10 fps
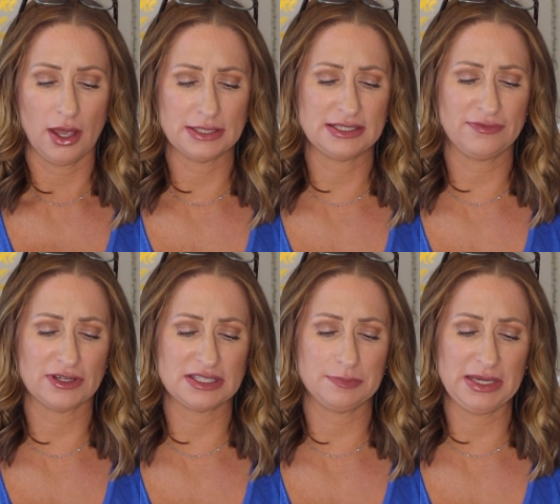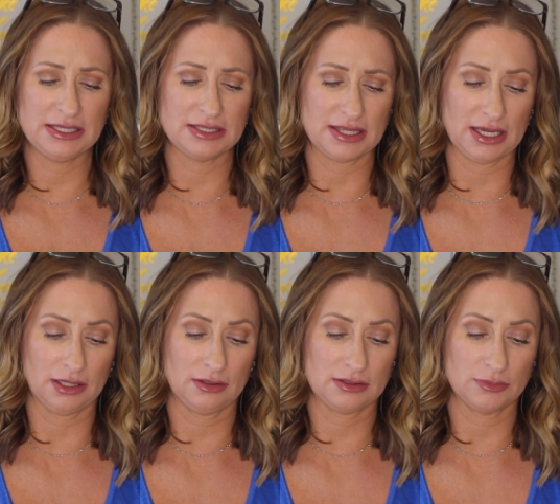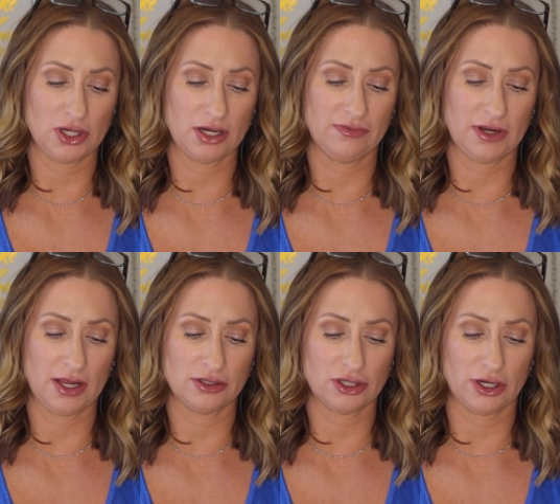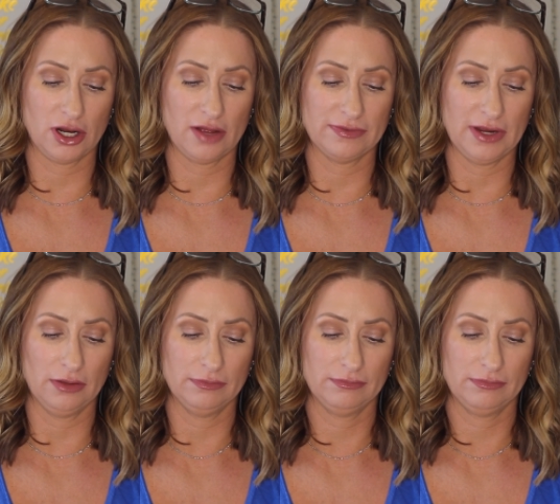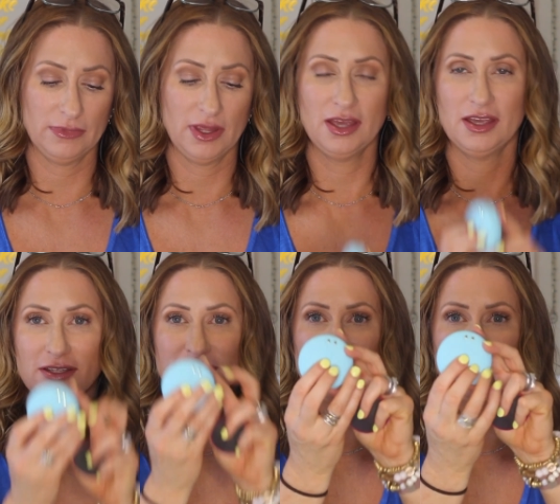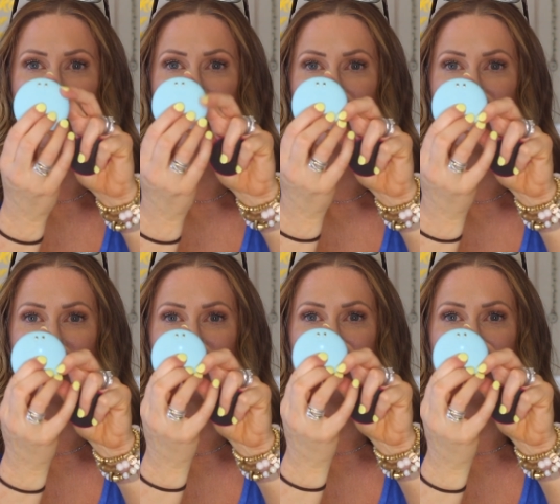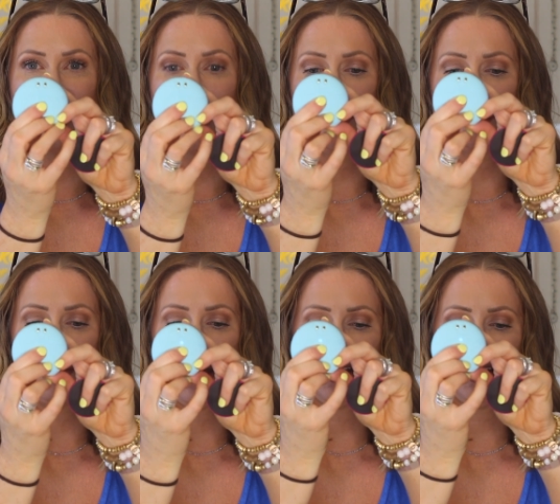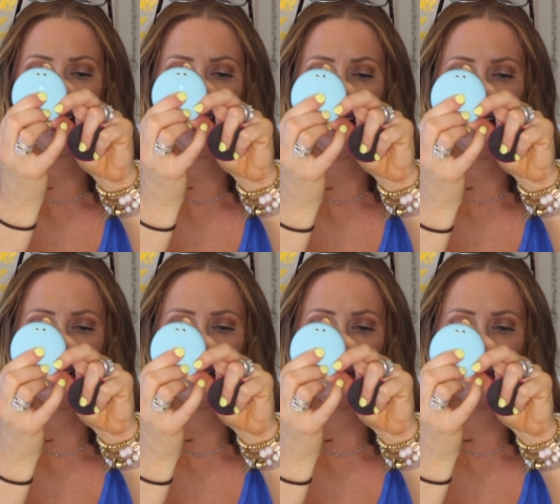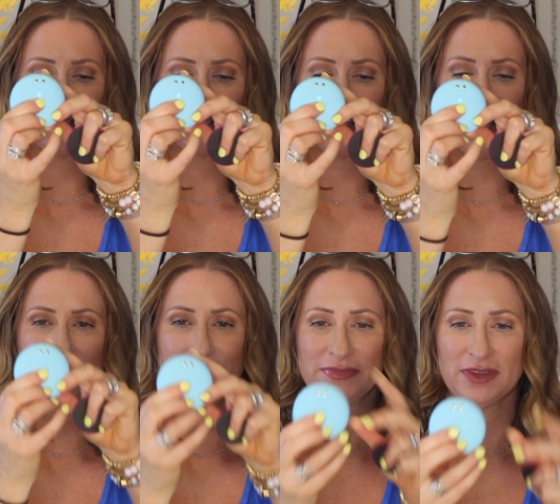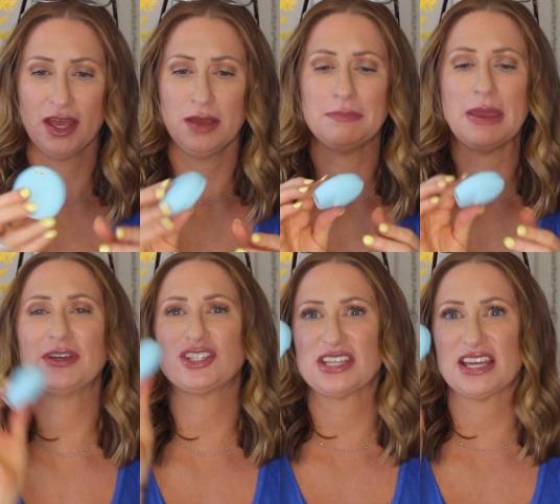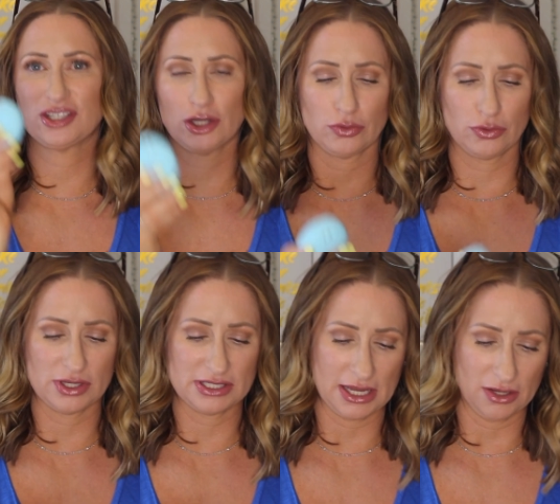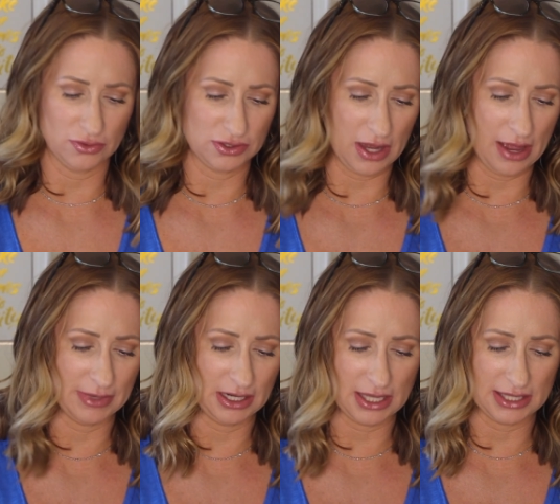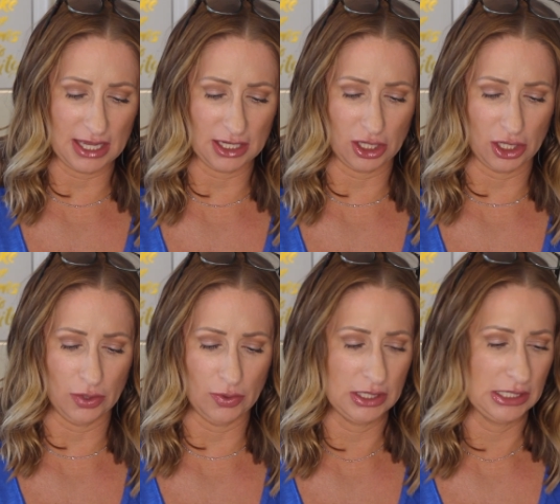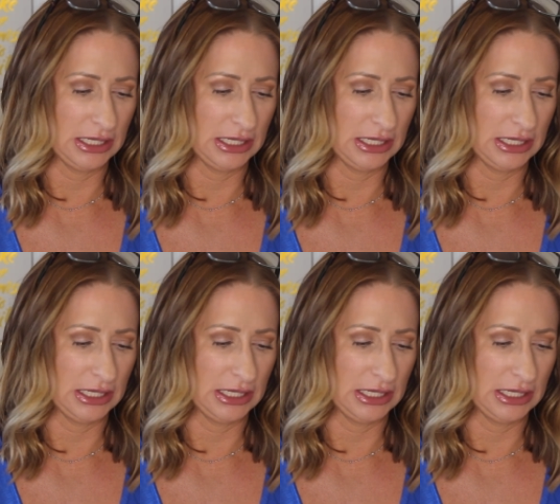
has different speeds, I think, because I'm trying to figure out how to turn it off now. See the light things lighting up on the back every time I'm touching that? Maybe it just has to go through the cycle. So I'm going to let that go